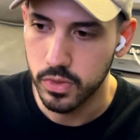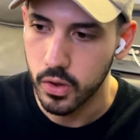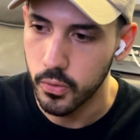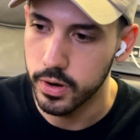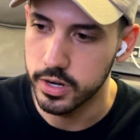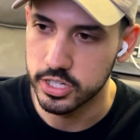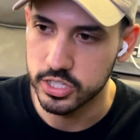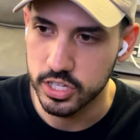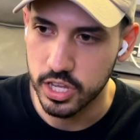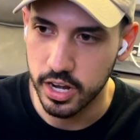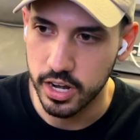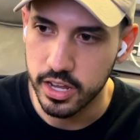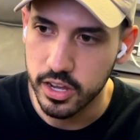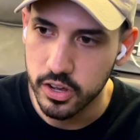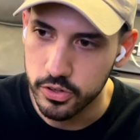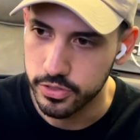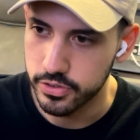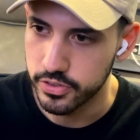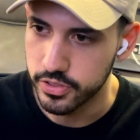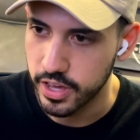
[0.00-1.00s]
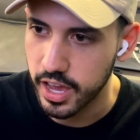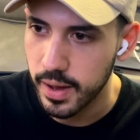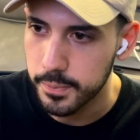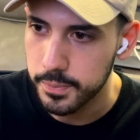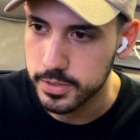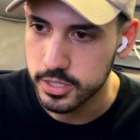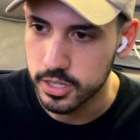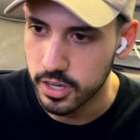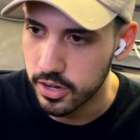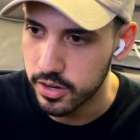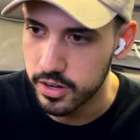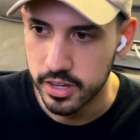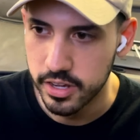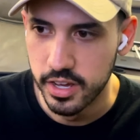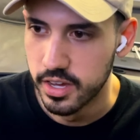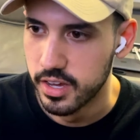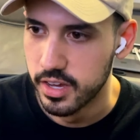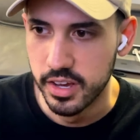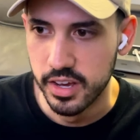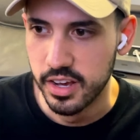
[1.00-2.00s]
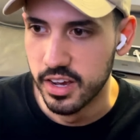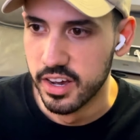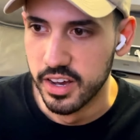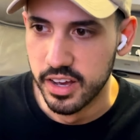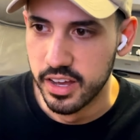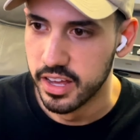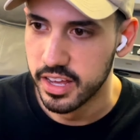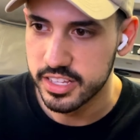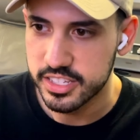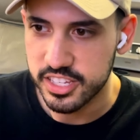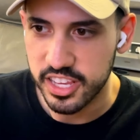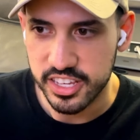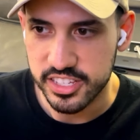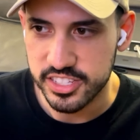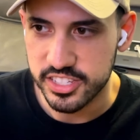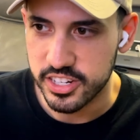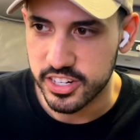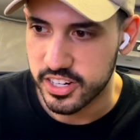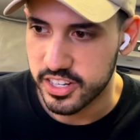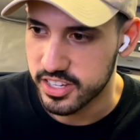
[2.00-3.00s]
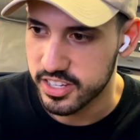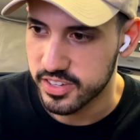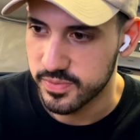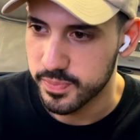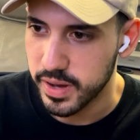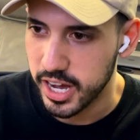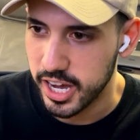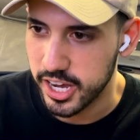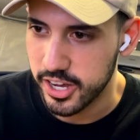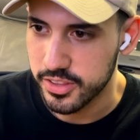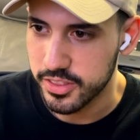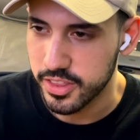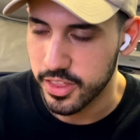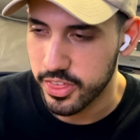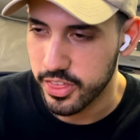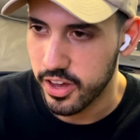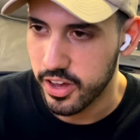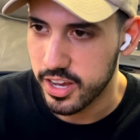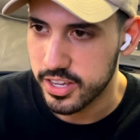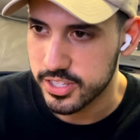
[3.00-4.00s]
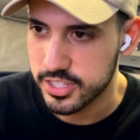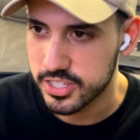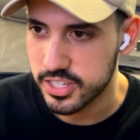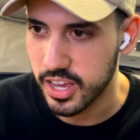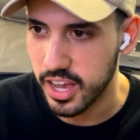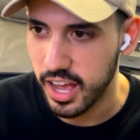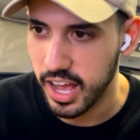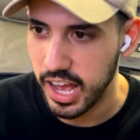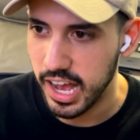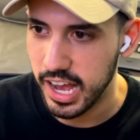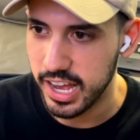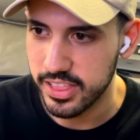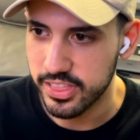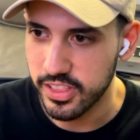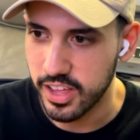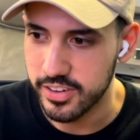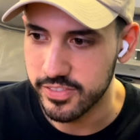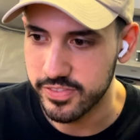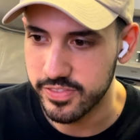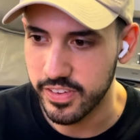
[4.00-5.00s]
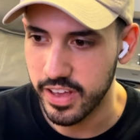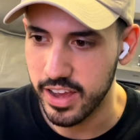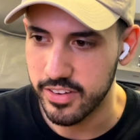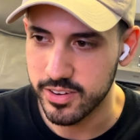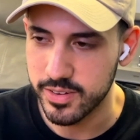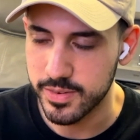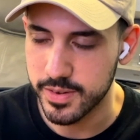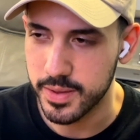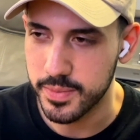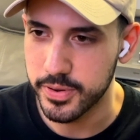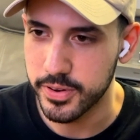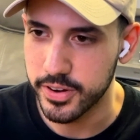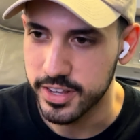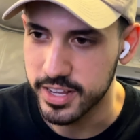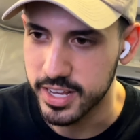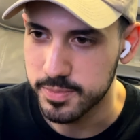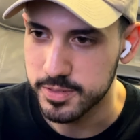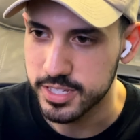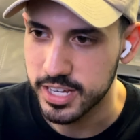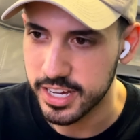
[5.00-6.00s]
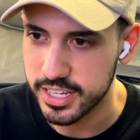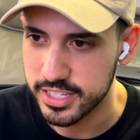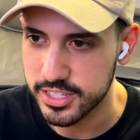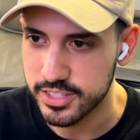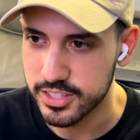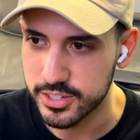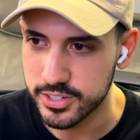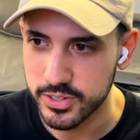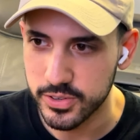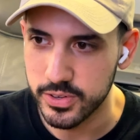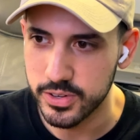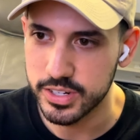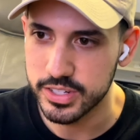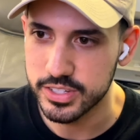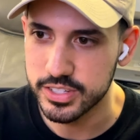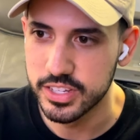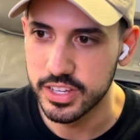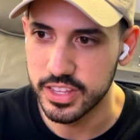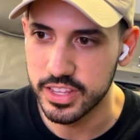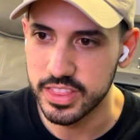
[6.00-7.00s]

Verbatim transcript: We're just gonna go through the episode. It's easier to compile the thoughts. I love everybody putting up signs on their doors and